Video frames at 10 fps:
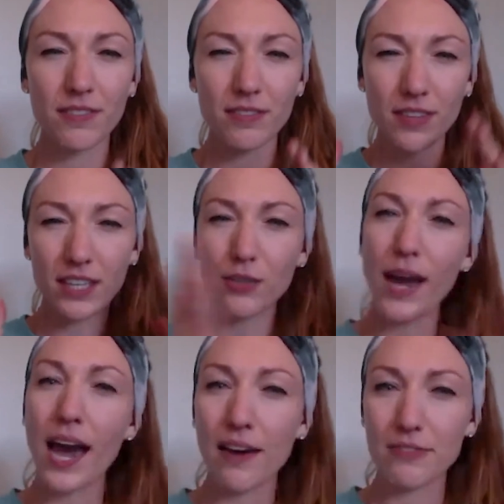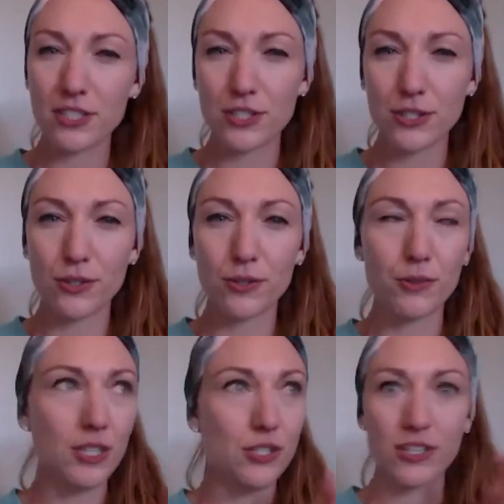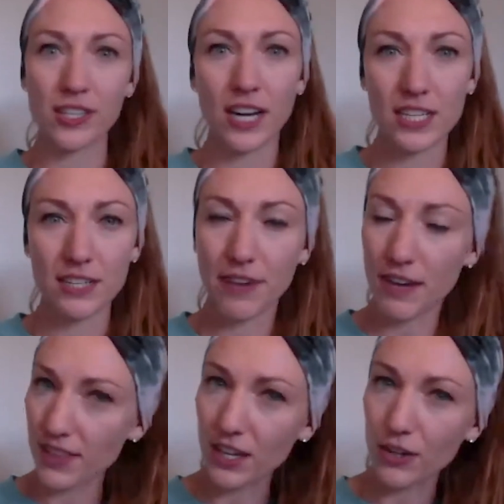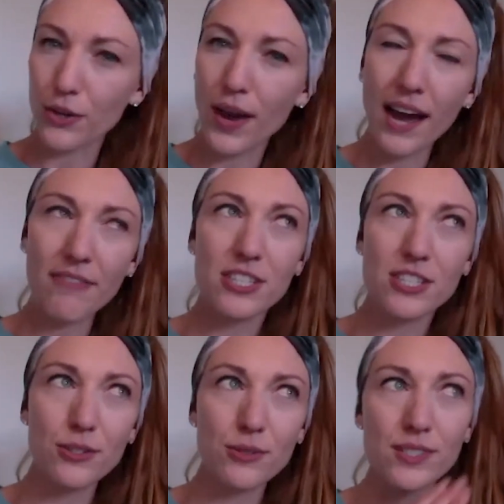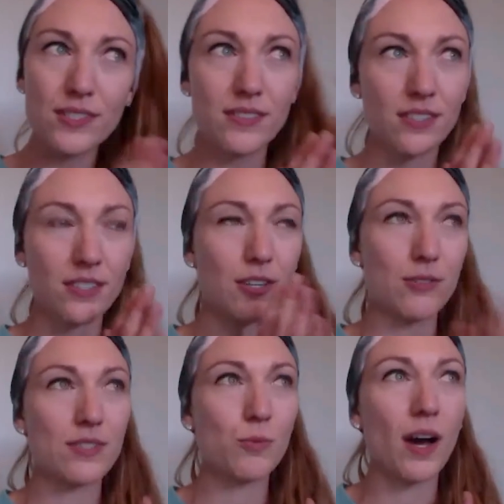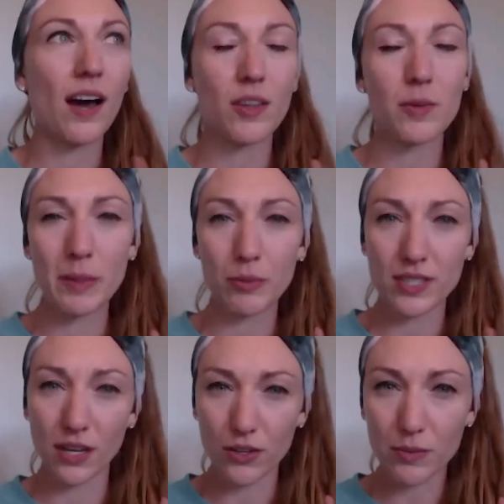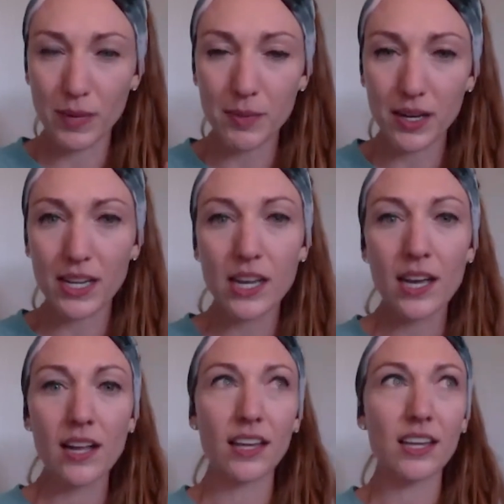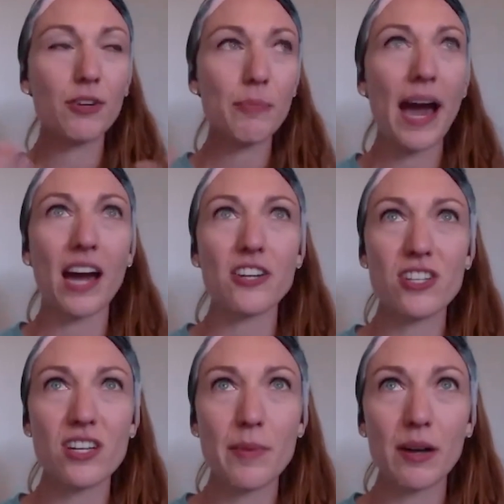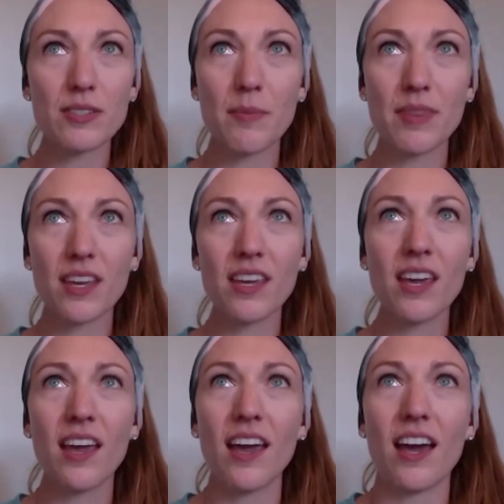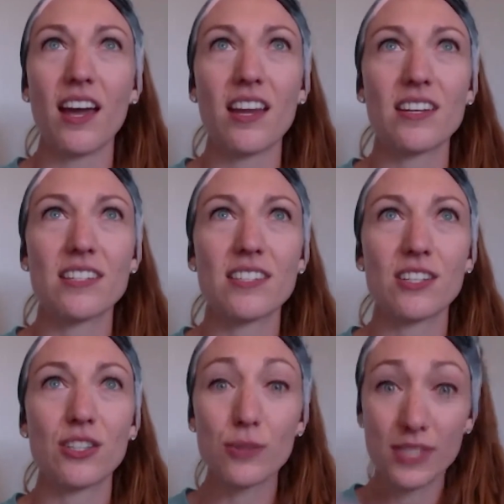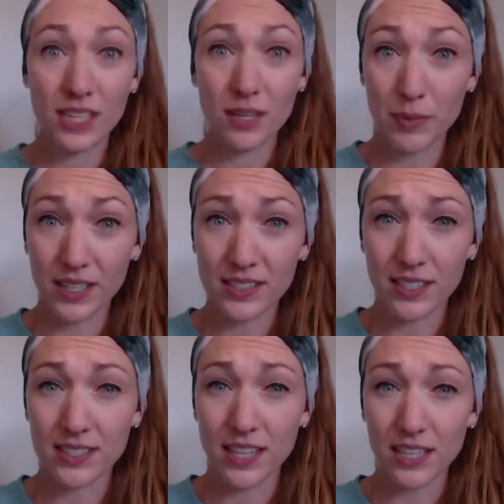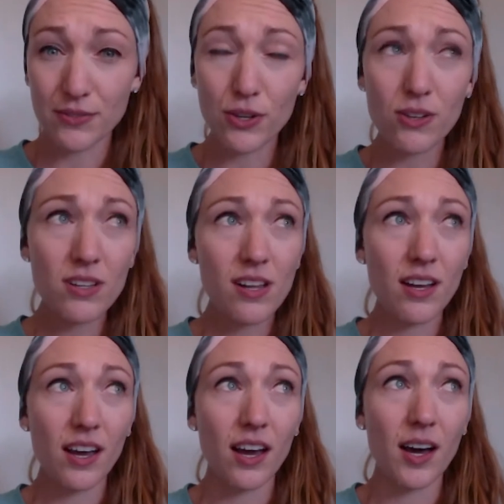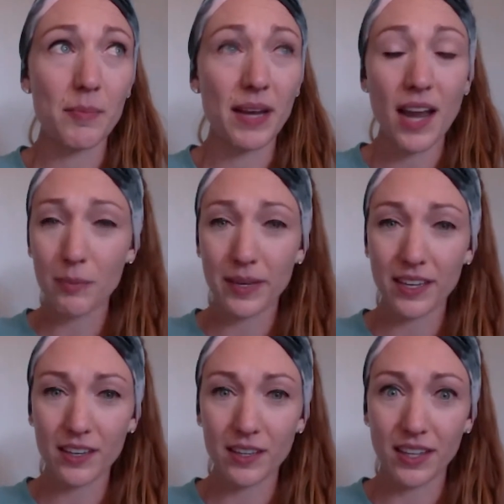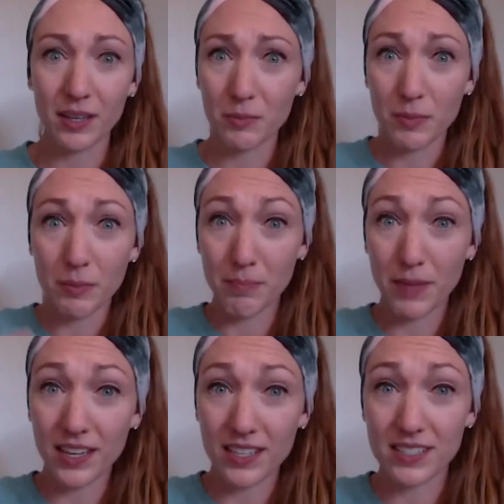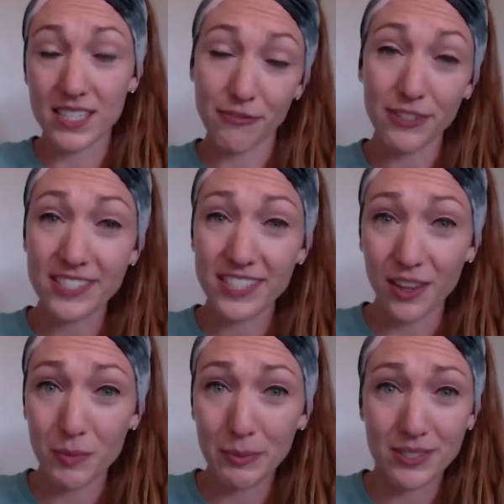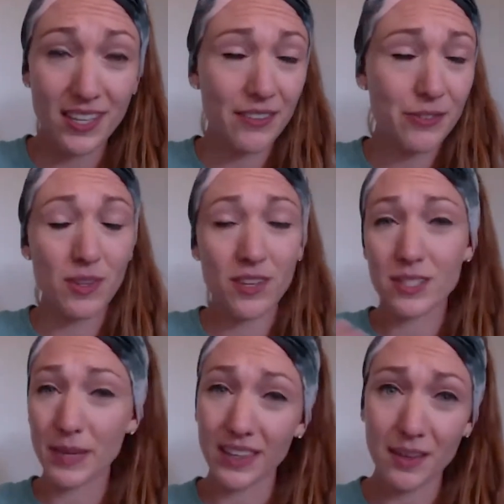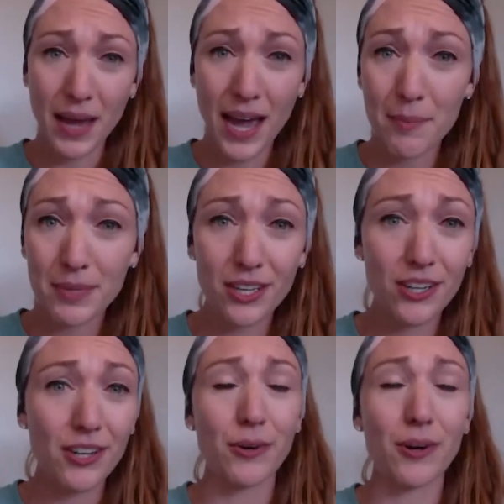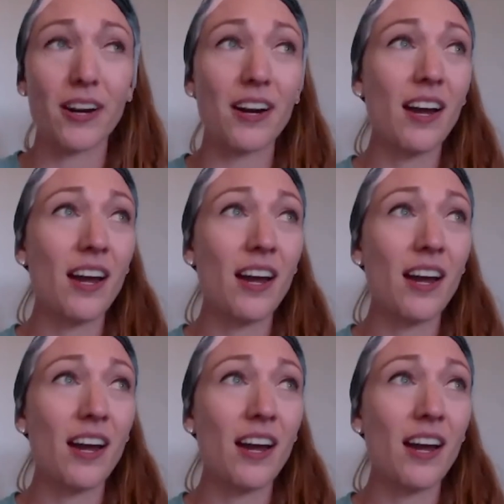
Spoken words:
like, you have to do a certain 9-to-5 thing, or you have to do, what other people tell you to make money. Like if you're passionate about something and you see it being successful, and helping like make a difference in other people's lives, whether it's making them happier or,